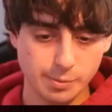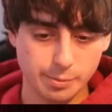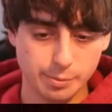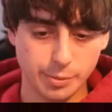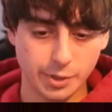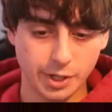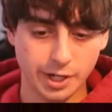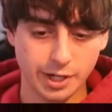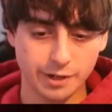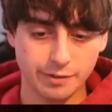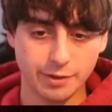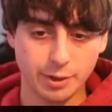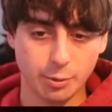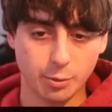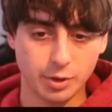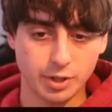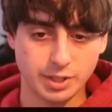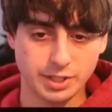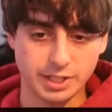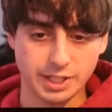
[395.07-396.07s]
But if I
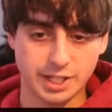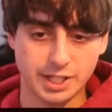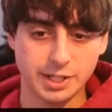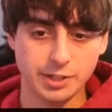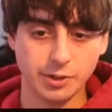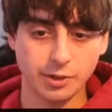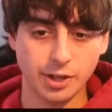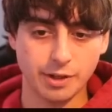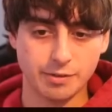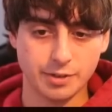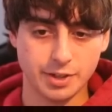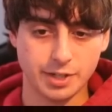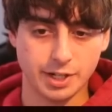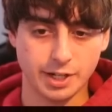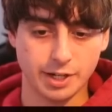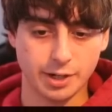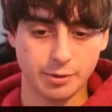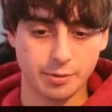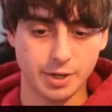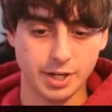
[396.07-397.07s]
wanted to heal
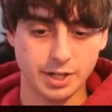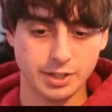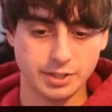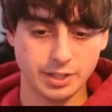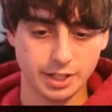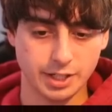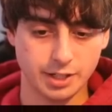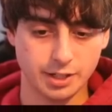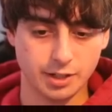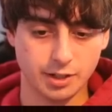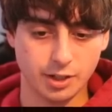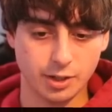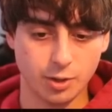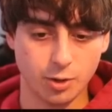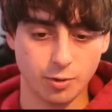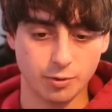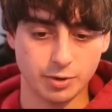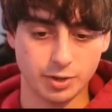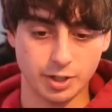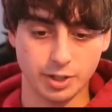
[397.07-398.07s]
everything I erased, I can click
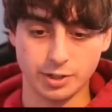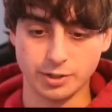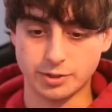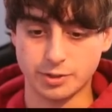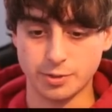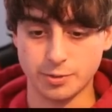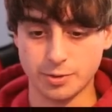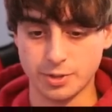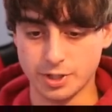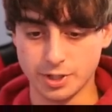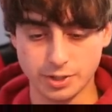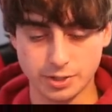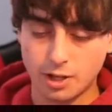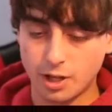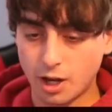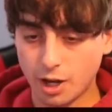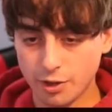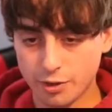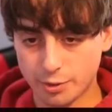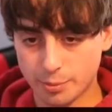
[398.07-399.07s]
over onto this
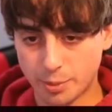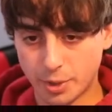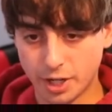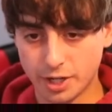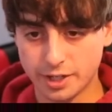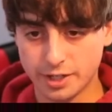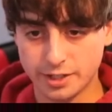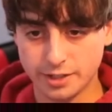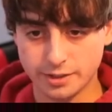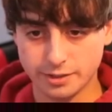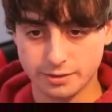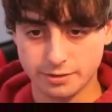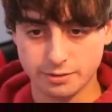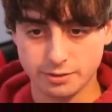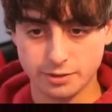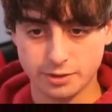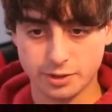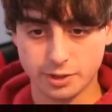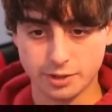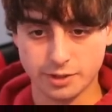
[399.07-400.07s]
other button and
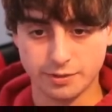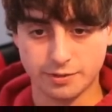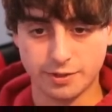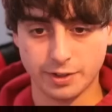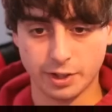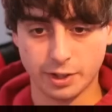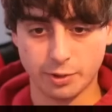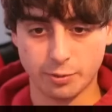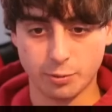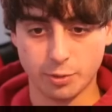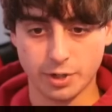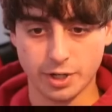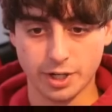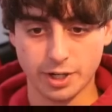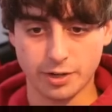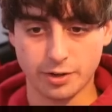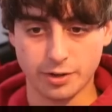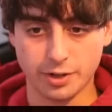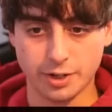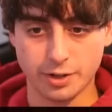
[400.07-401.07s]
start to fill in what
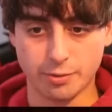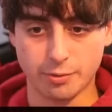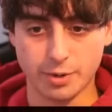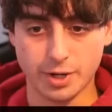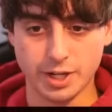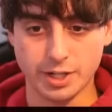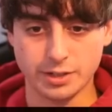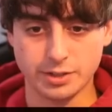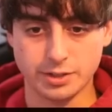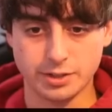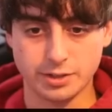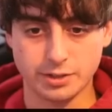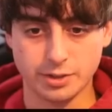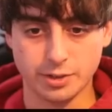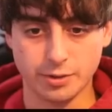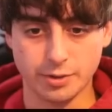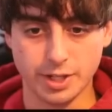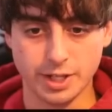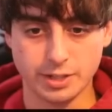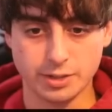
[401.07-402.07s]
I already erased.
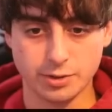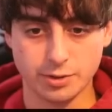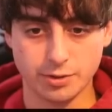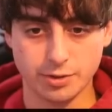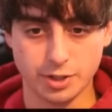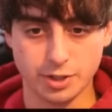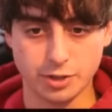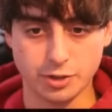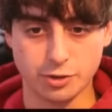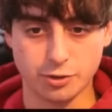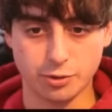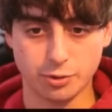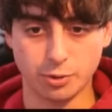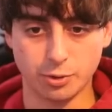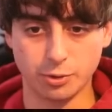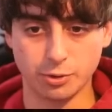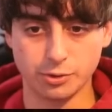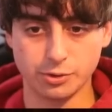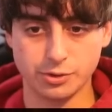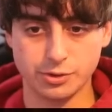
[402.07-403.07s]
So that's sort of the
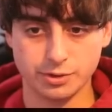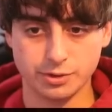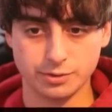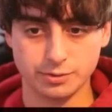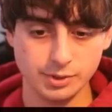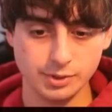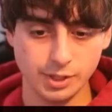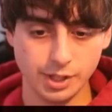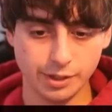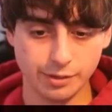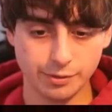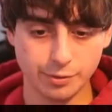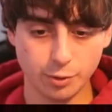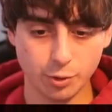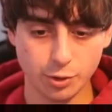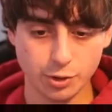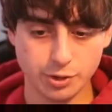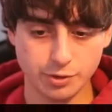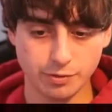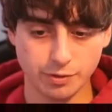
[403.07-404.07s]
controls. And of
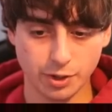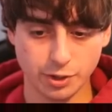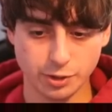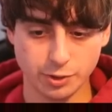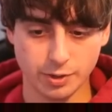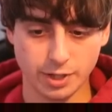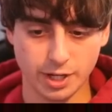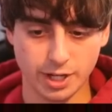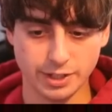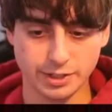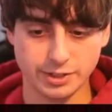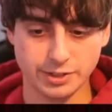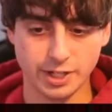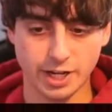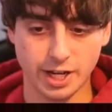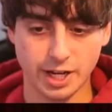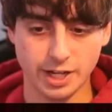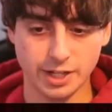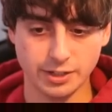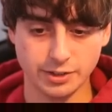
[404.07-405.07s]
course, you've also got
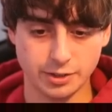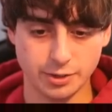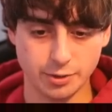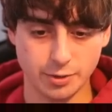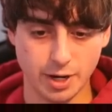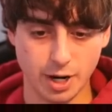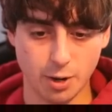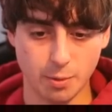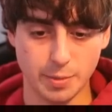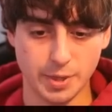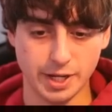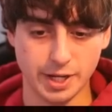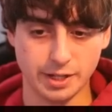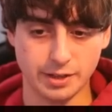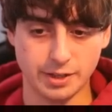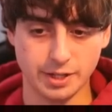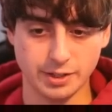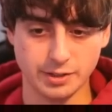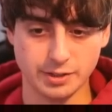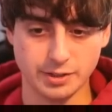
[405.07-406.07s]
size to how big
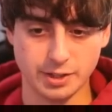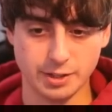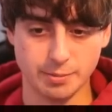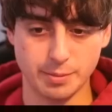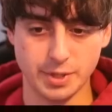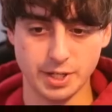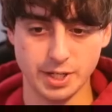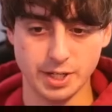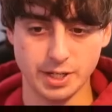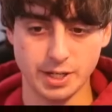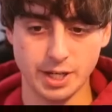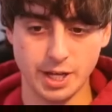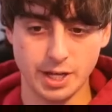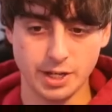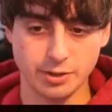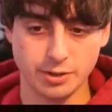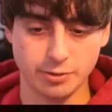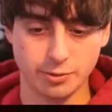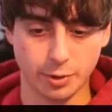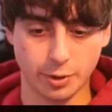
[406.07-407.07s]
things can be.
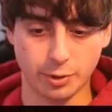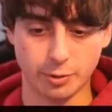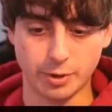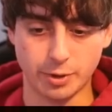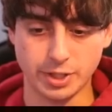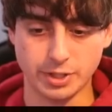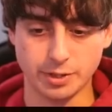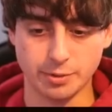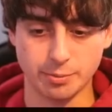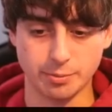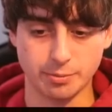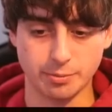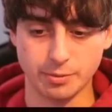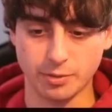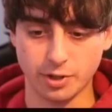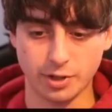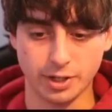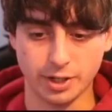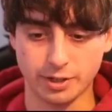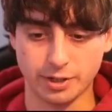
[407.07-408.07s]
So if I want to erase them
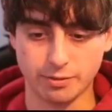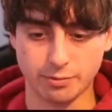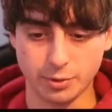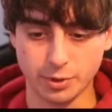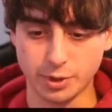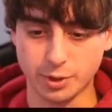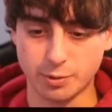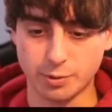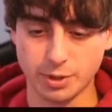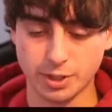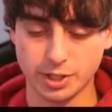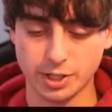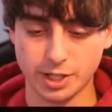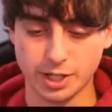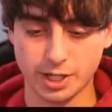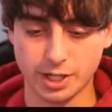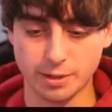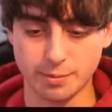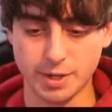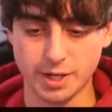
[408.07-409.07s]
like really quickly,
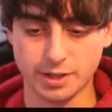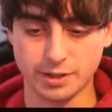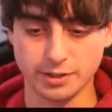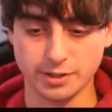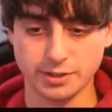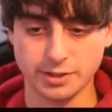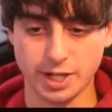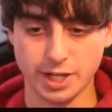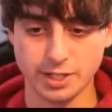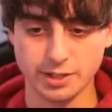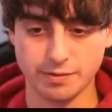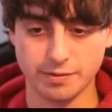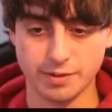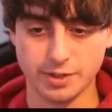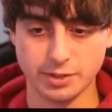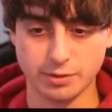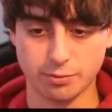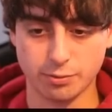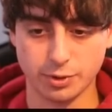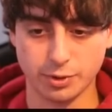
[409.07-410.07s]
I can make the size of
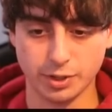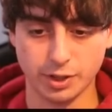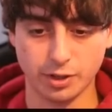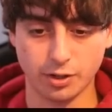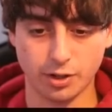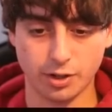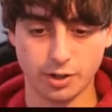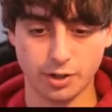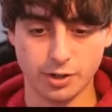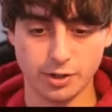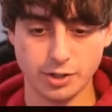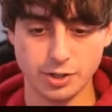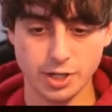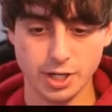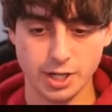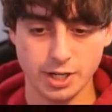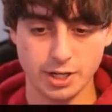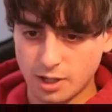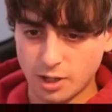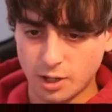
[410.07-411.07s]
this really large.
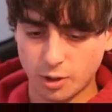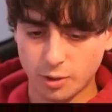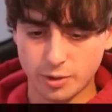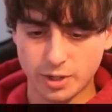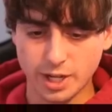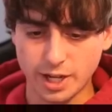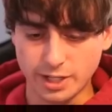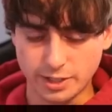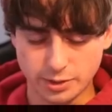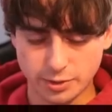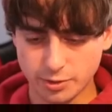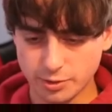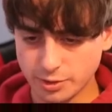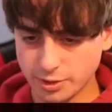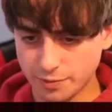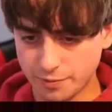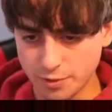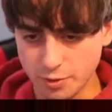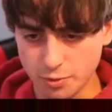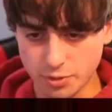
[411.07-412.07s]
Okay, so there's
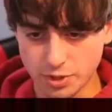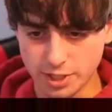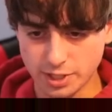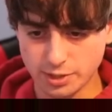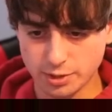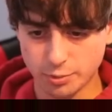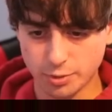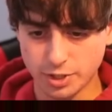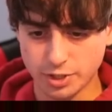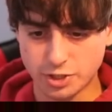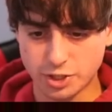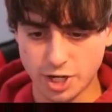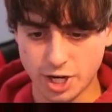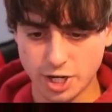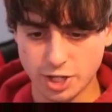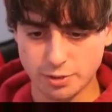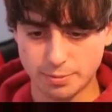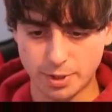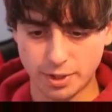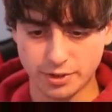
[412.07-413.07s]
a few things I want to
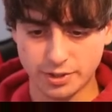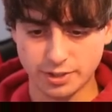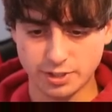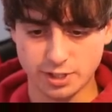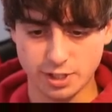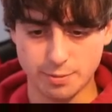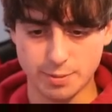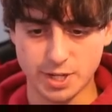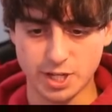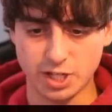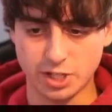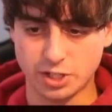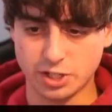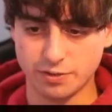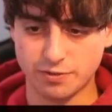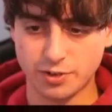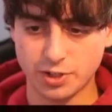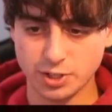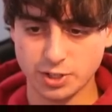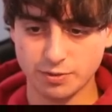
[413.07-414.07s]
change about this image.
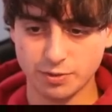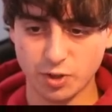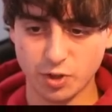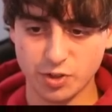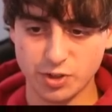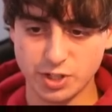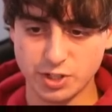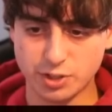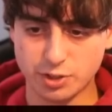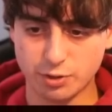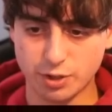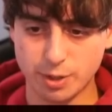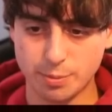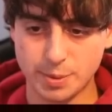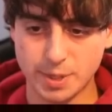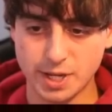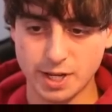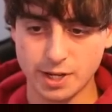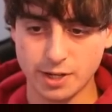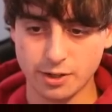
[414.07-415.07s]
First of all, these
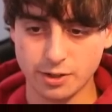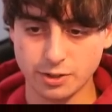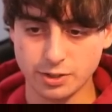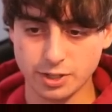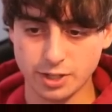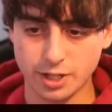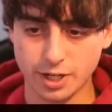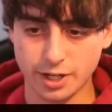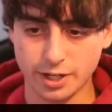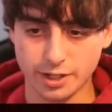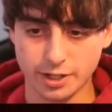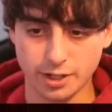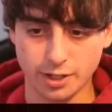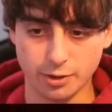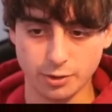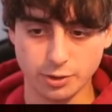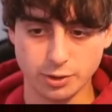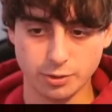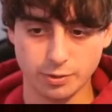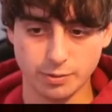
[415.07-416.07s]
creepy ears gotta
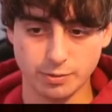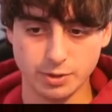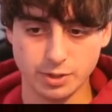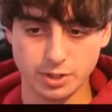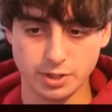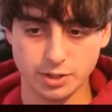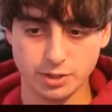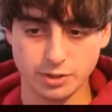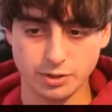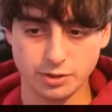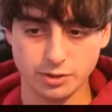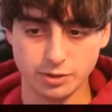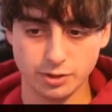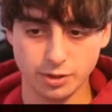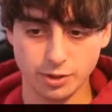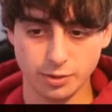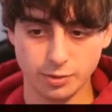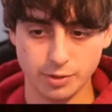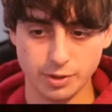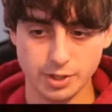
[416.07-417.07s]
go. So I'm just going to
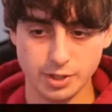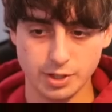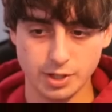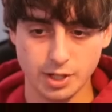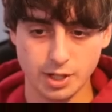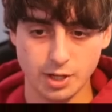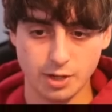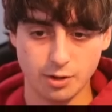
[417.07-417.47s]
slowly